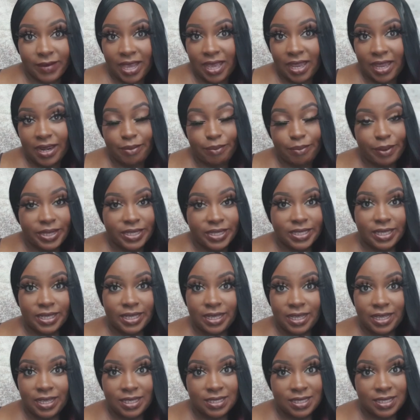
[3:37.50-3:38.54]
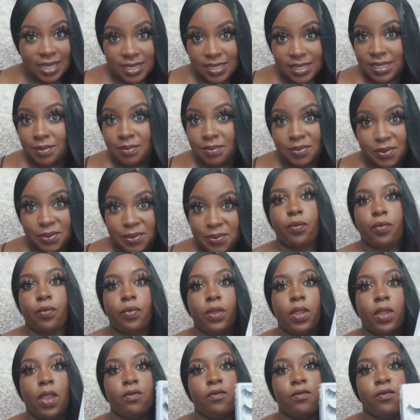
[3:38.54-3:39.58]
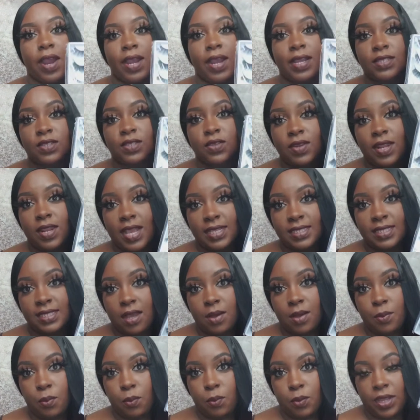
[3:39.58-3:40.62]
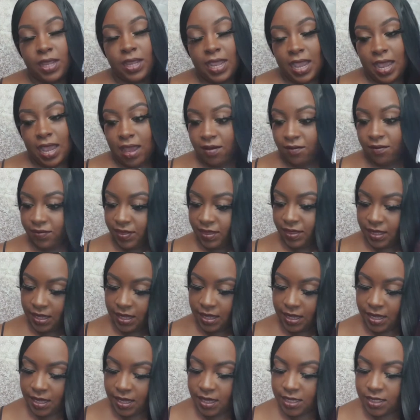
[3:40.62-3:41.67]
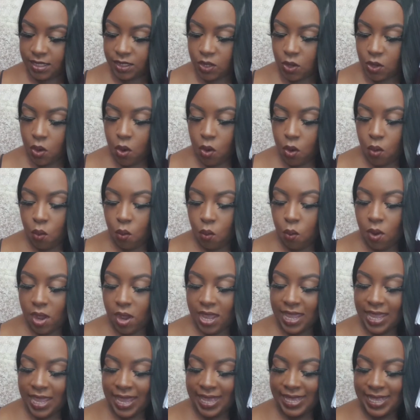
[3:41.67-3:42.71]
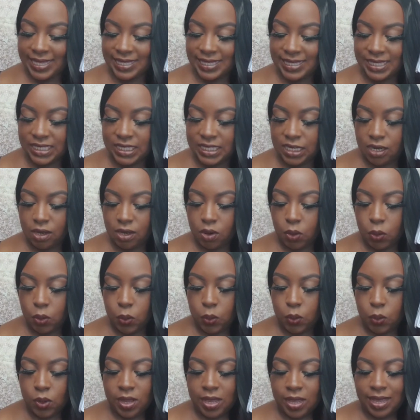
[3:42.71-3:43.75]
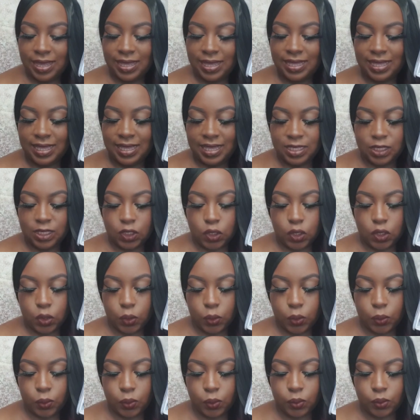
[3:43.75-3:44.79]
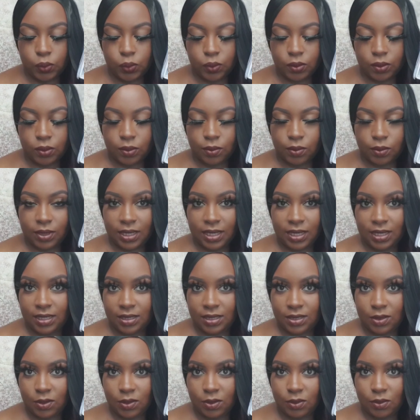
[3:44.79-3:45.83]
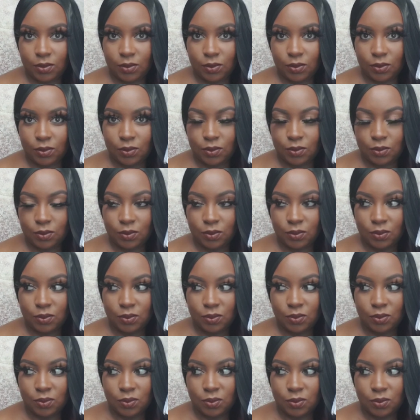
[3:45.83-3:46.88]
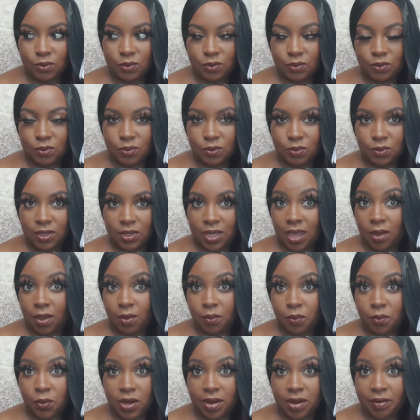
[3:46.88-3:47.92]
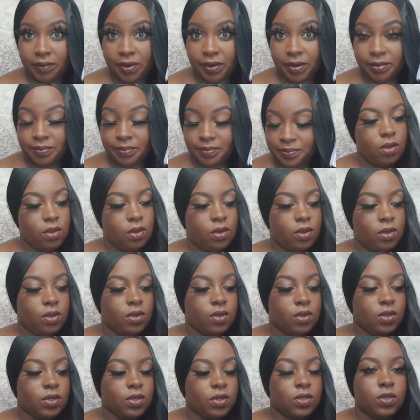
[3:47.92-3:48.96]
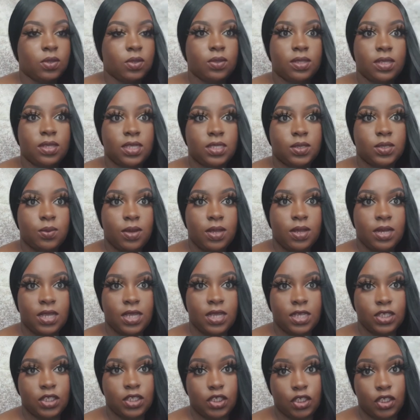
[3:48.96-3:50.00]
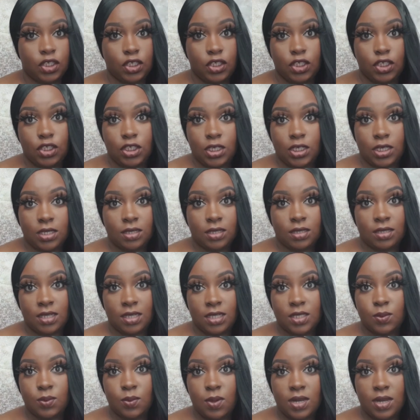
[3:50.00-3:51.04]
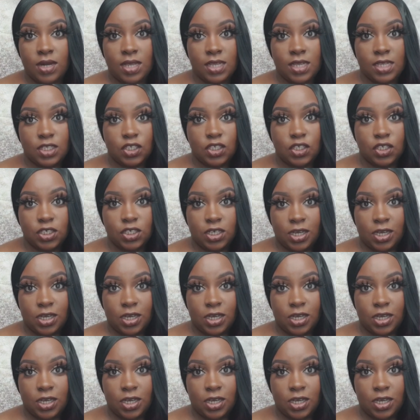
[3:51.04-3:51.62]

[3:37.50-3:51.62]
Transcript: and it basically is that simple. Right, so next up we have this YSDO, Yisdo, Yisdo, yeah, whatever. So this one is G, this one is